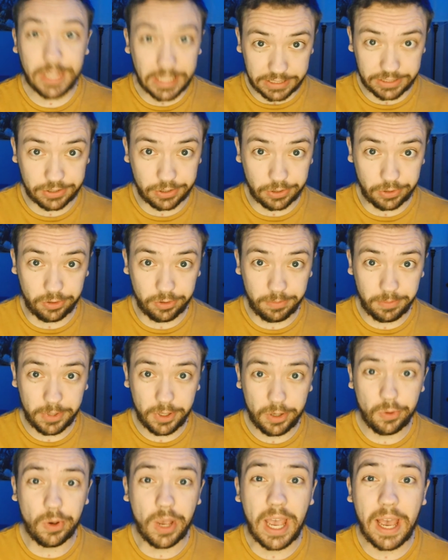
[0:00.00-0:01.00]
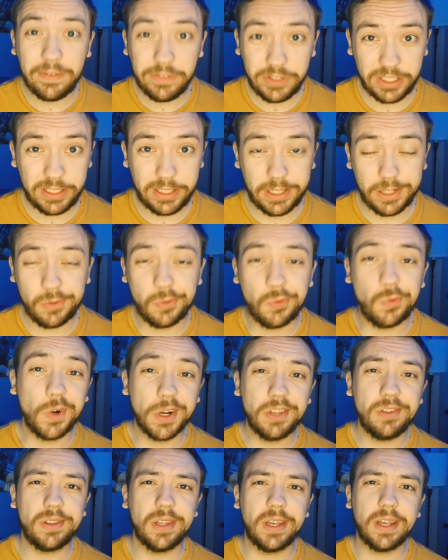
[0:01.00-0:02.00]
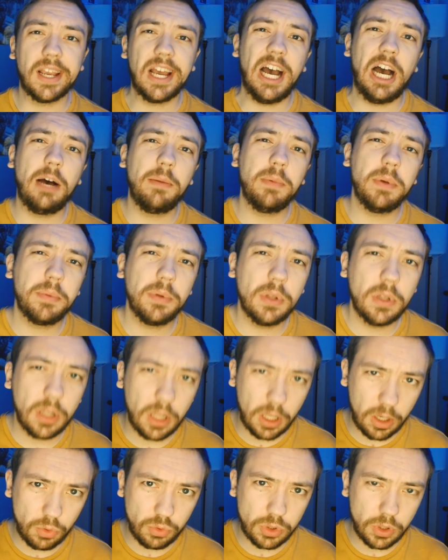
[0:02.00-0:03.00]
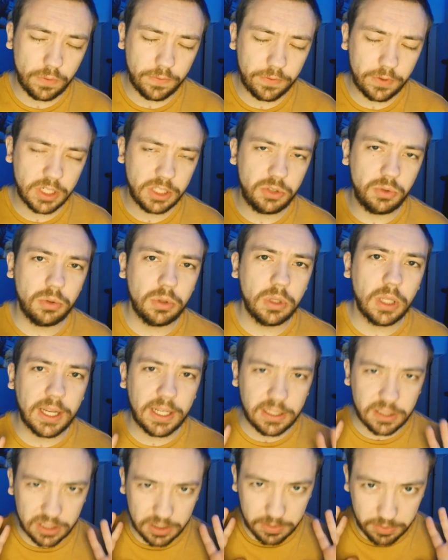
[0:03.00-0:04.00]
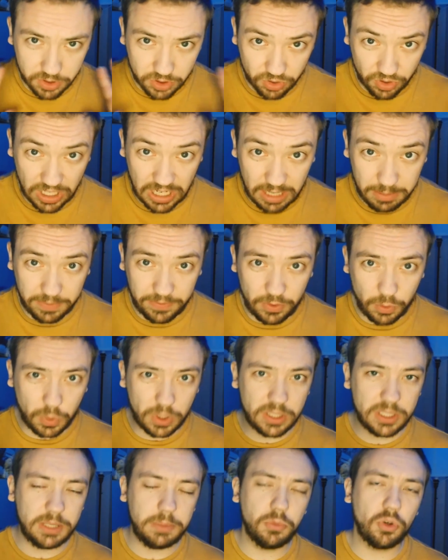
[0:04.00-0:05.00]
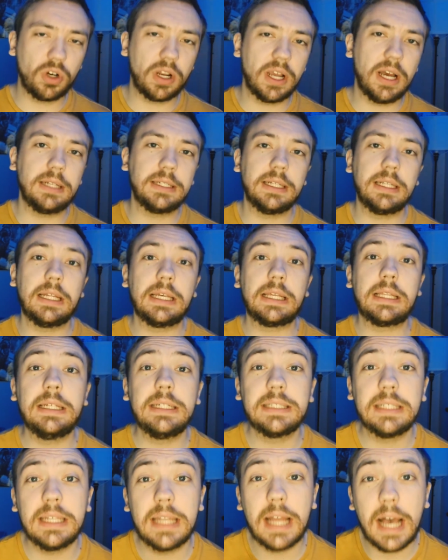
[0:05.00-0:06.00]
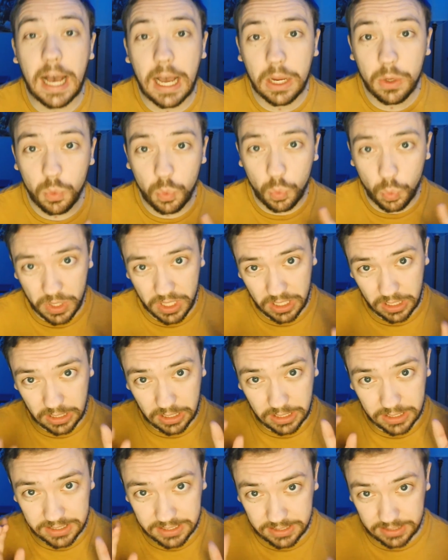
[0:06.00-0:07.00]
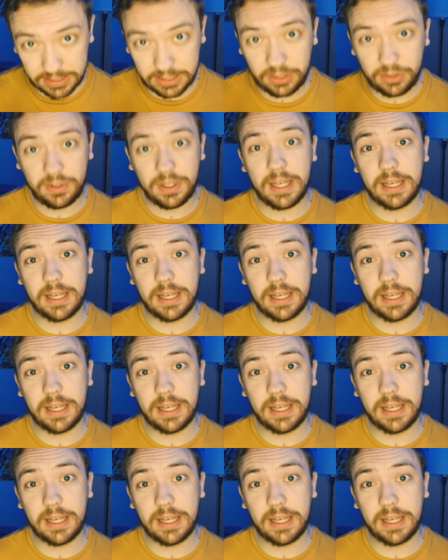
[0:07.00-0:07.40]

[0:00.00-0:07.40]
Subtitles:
That's Soul. Have you seen it? What do you think? Comment below. Don't forget to like and subscribe if you want to see more content like this, and I will see you